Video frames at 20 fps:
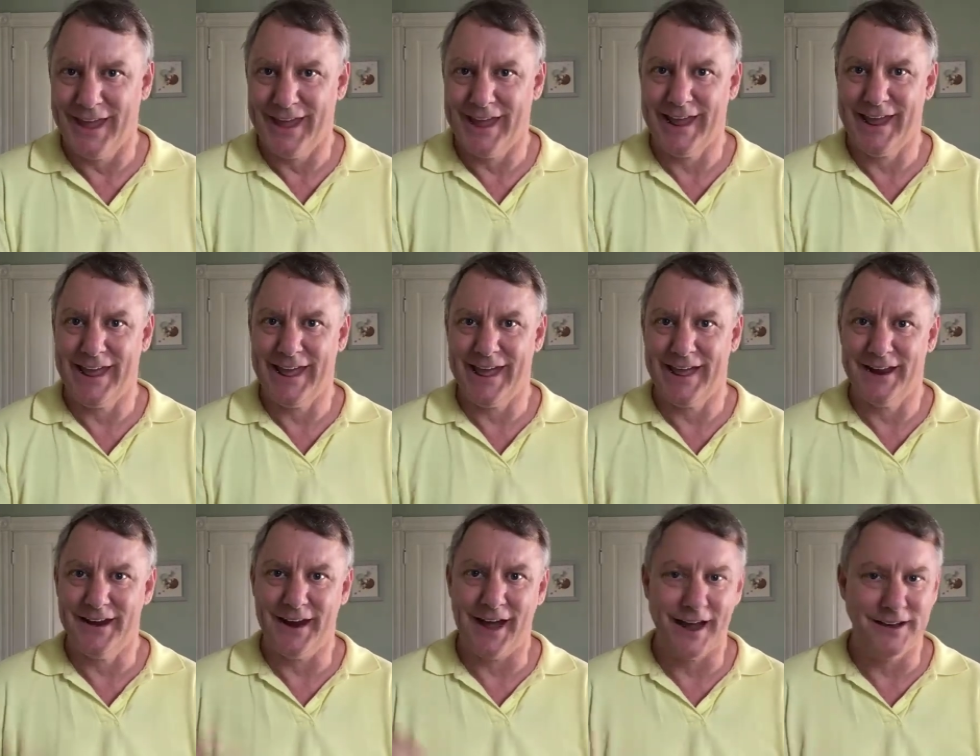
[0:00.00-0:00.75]

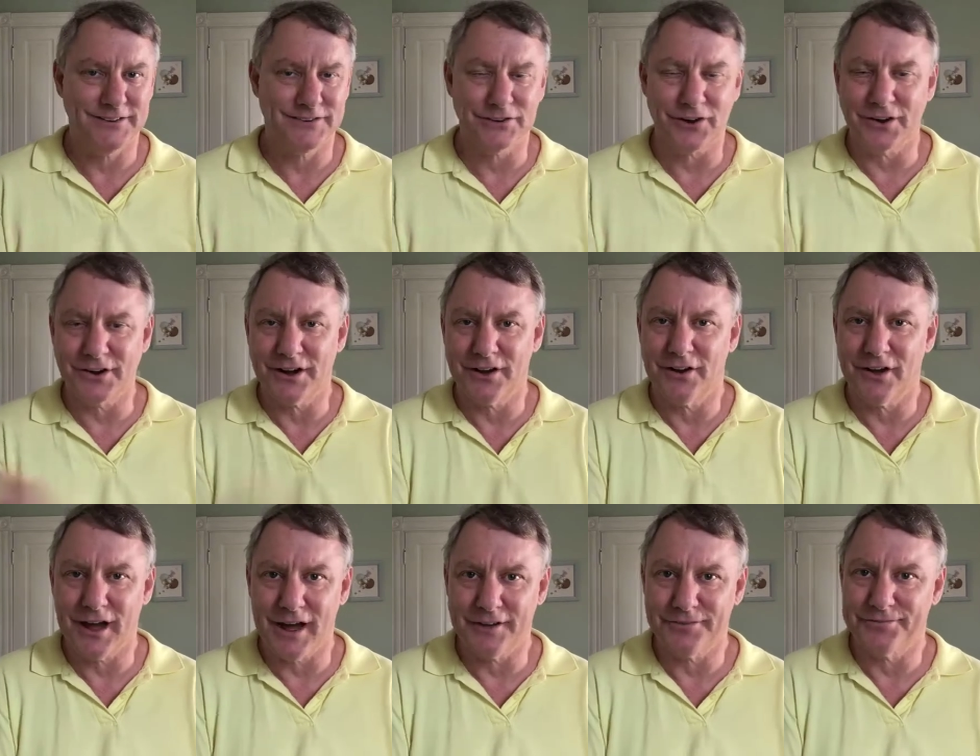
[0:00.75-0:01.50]
And I started
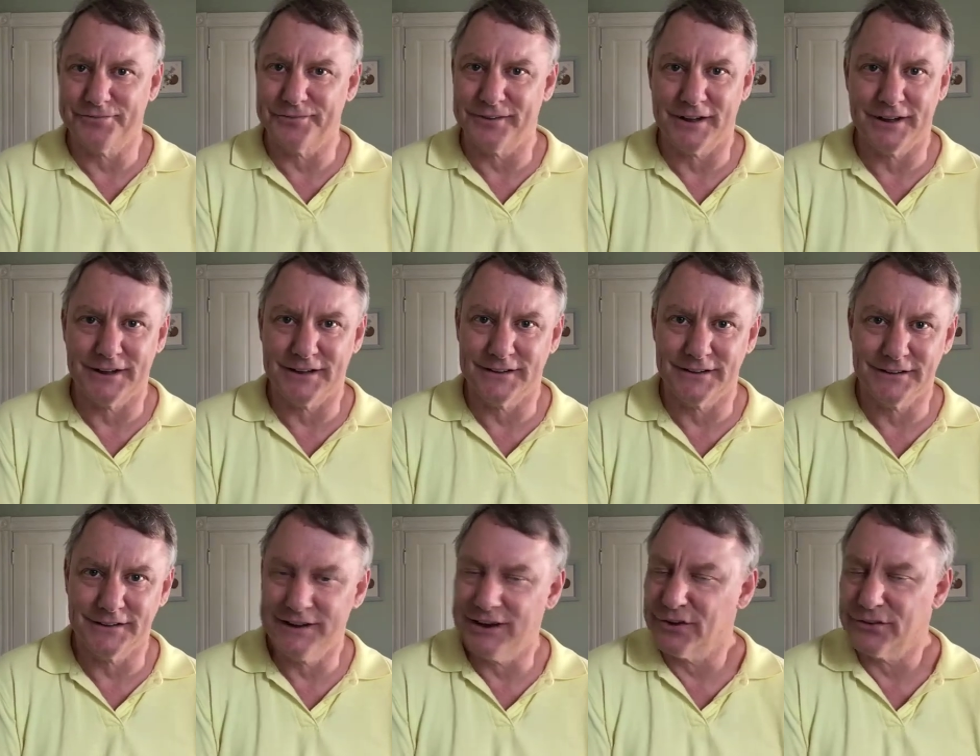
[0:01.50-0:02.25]
off
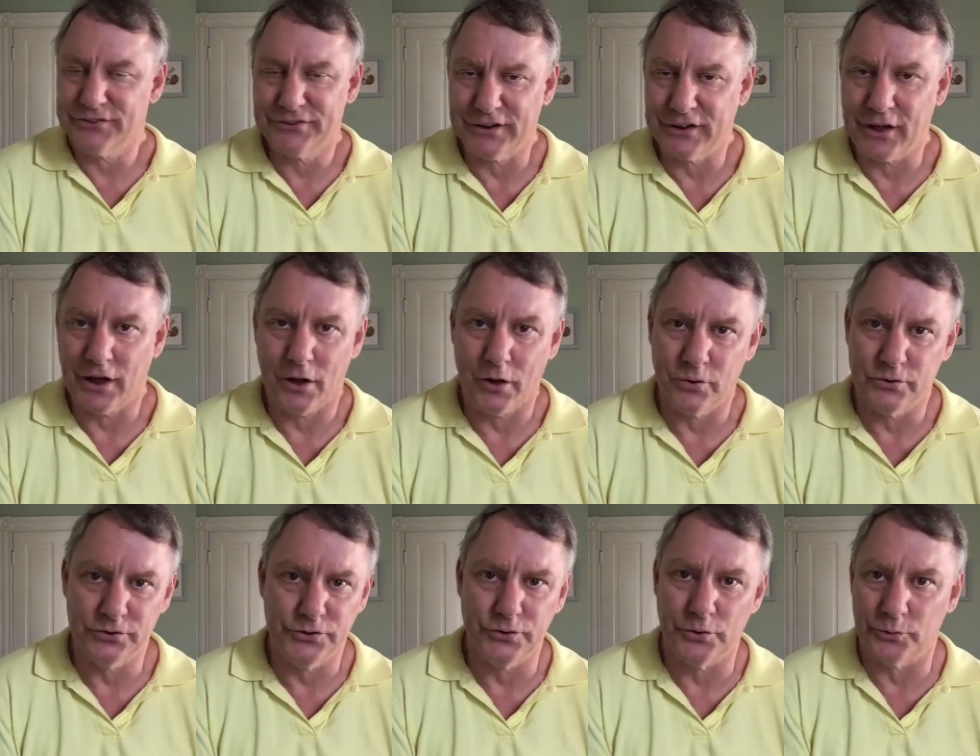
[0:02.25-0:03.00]
years
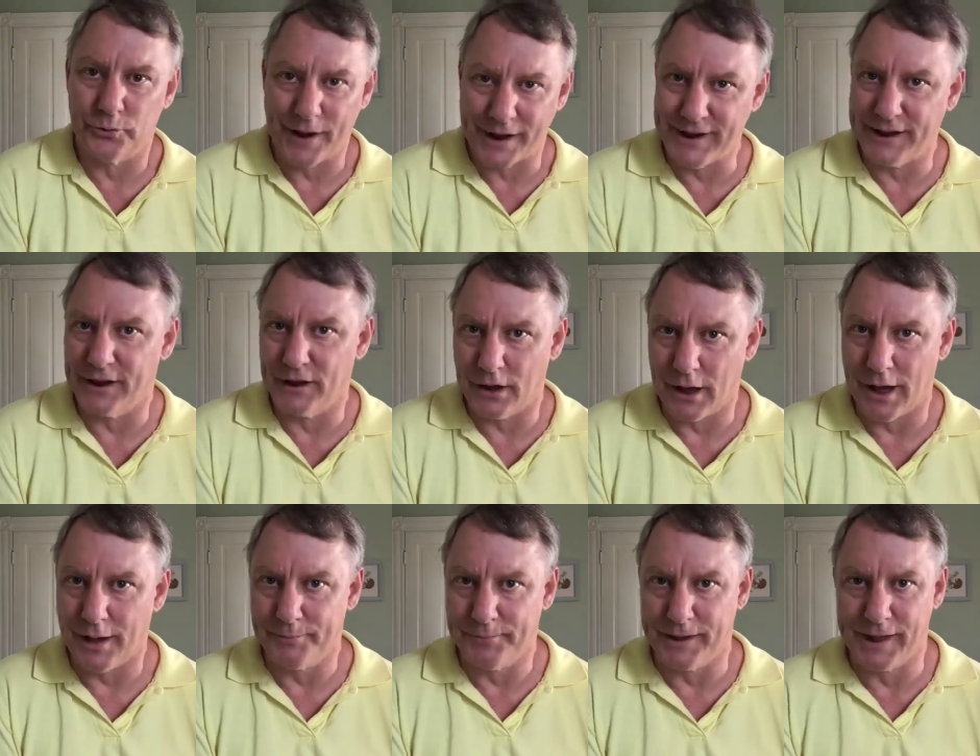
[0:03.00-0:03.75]
ago writing
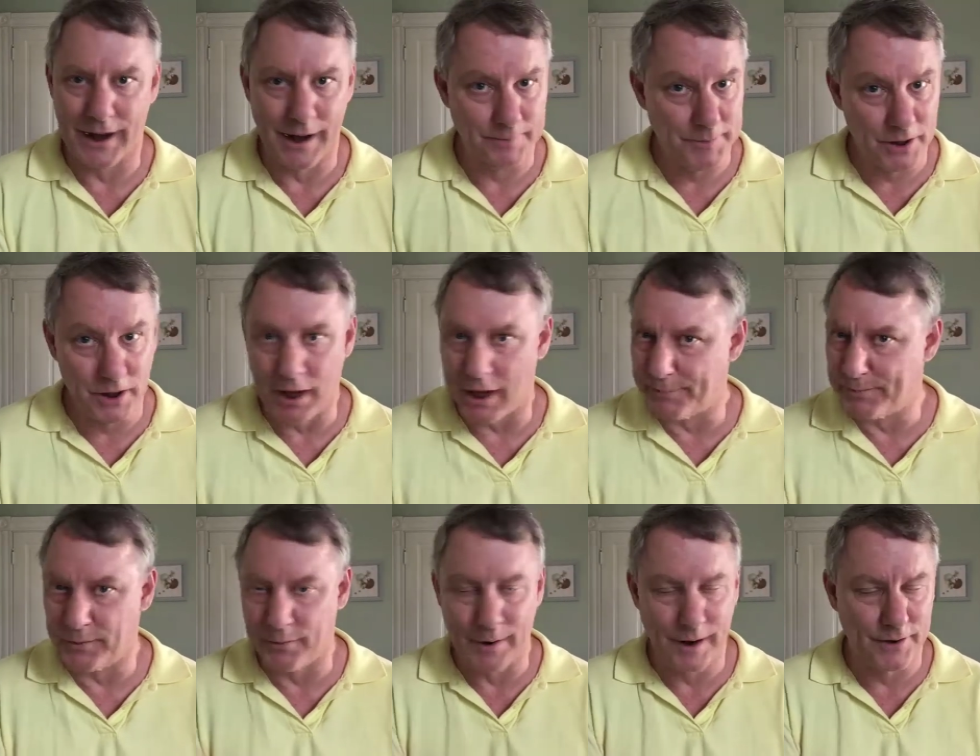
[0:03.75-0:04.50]
copy, and I'm a
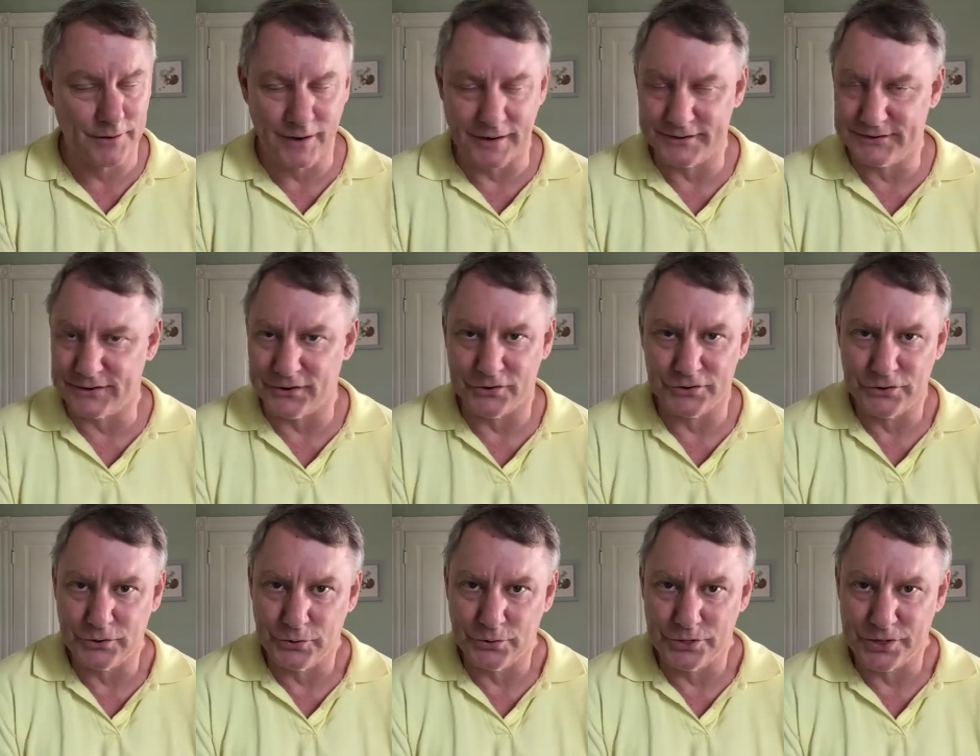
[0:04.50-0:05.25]
copywriter. I
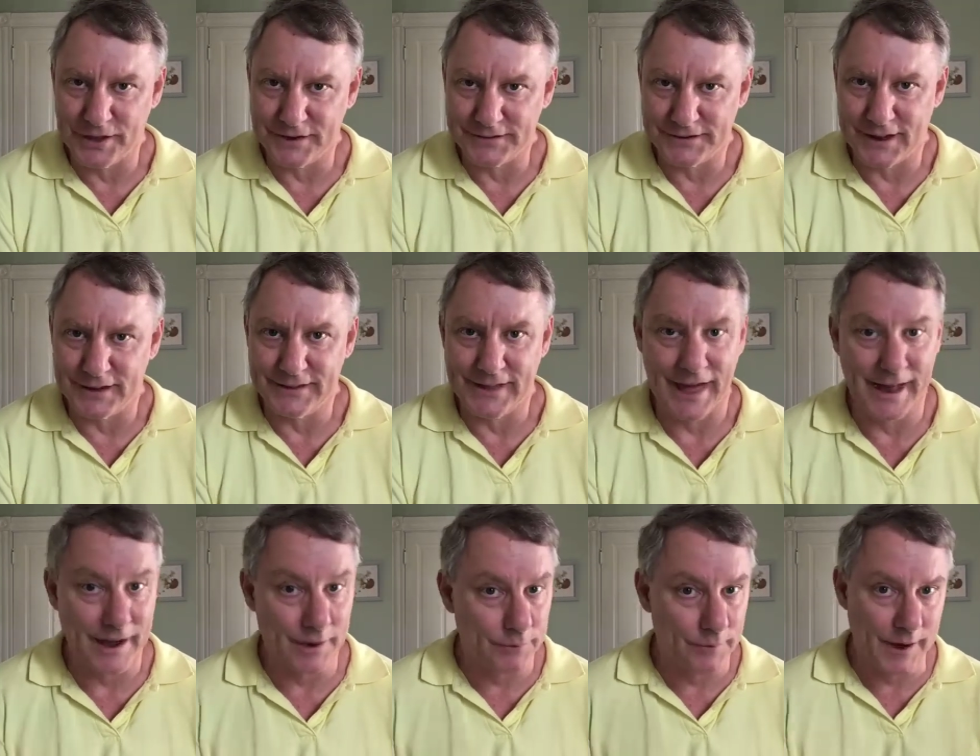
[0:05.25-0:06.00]
still do things like
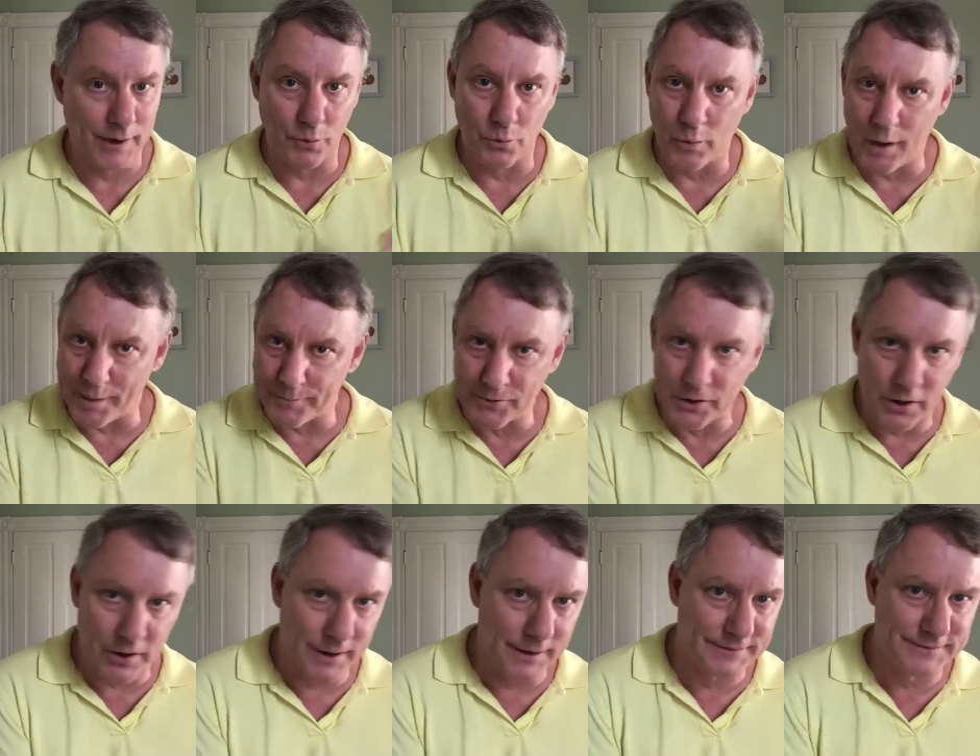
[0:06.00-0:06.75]
that. I write web
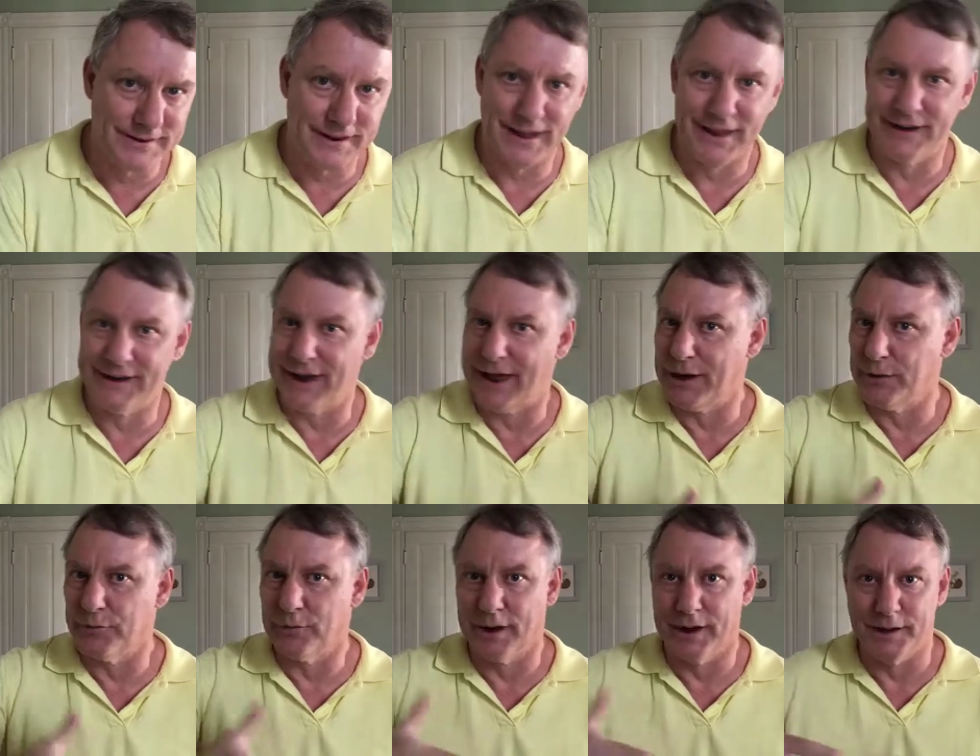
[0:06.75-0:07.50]
content.
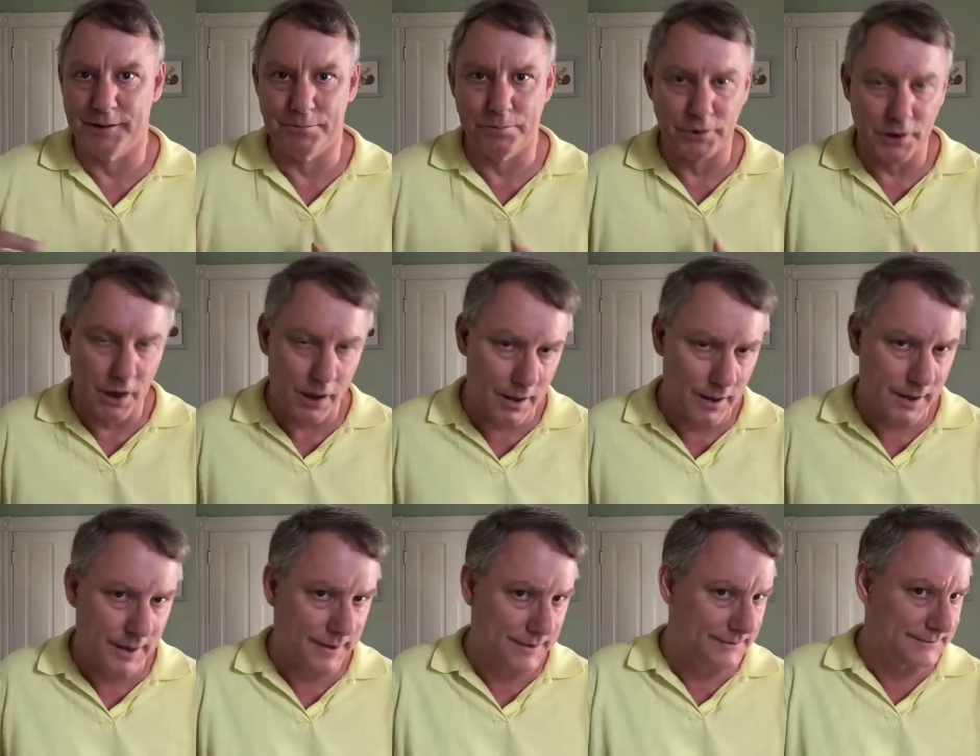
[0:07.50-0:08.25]
I write
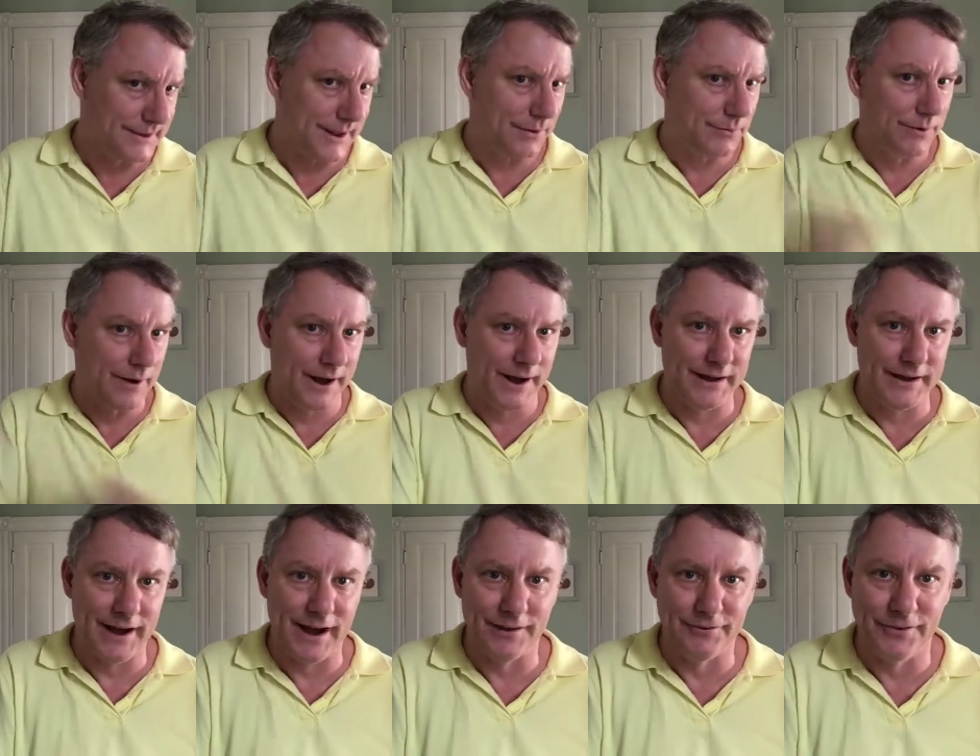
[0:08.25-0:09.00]
blogs. I
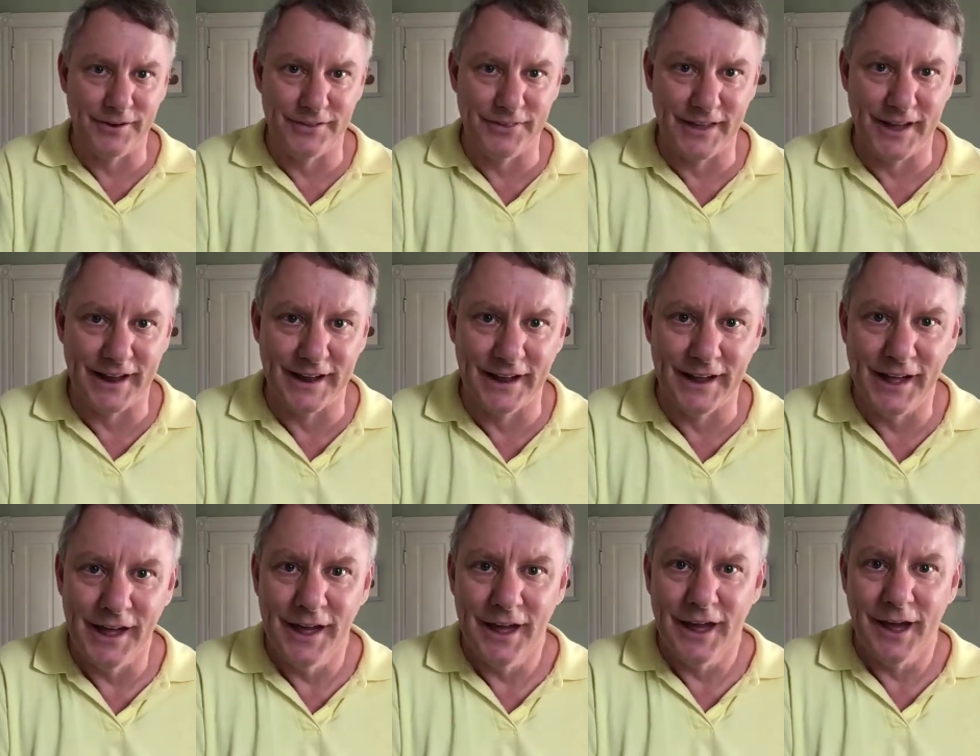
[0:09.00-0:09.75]
write
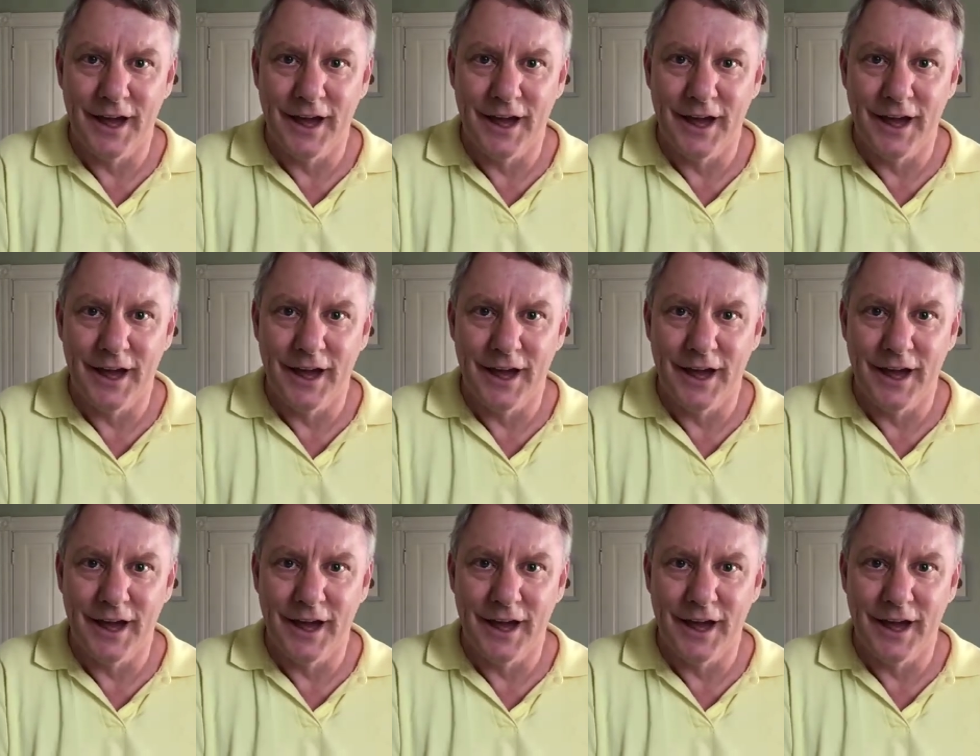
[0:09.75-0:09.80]
everything.